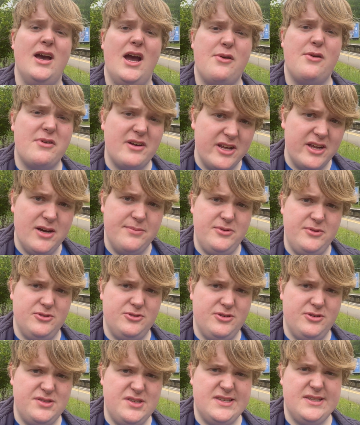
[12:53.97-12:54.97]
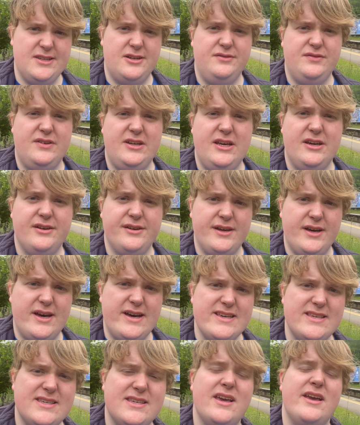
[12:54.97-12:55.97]
I really hope you enjoyed this little video,
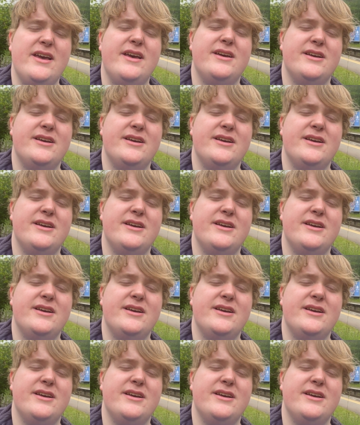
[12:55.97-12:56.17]
guys.